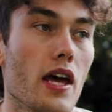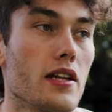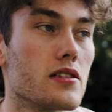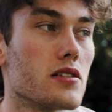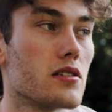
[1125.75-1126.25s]

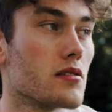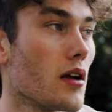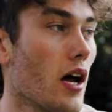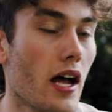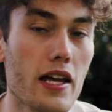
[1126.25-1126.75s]
It's
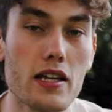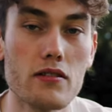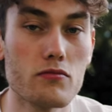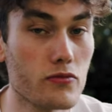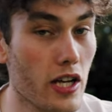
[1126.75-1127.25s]
a
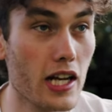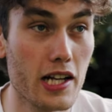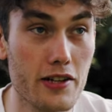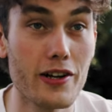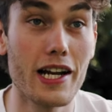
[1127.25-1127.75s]

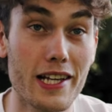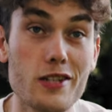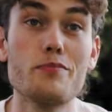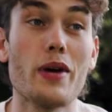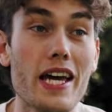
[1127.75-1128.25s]
really, really
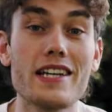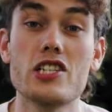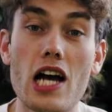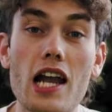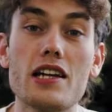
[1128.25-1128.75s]
big
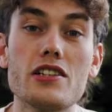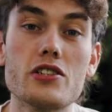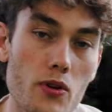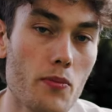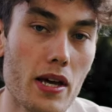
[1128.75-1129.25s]

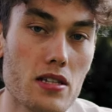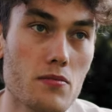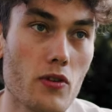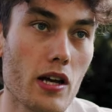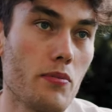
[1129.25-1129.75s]
challenge. You meet
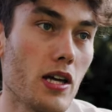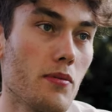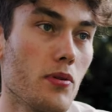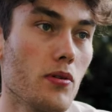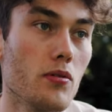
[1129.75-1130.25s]
some great
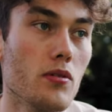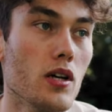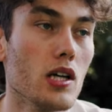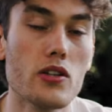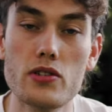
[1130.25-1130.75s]
people,
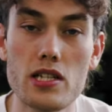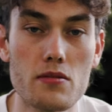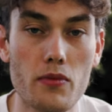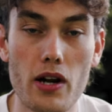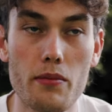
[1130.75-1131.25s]
you see
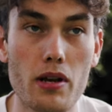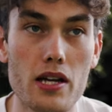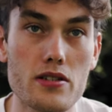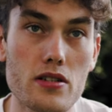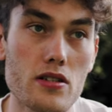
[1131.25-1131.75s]
some great
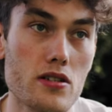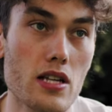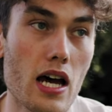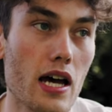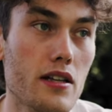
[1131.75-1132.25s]
places,
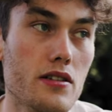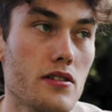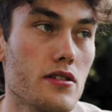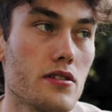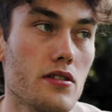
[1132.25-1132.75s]

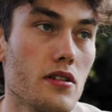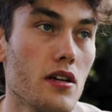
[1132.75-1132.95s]
and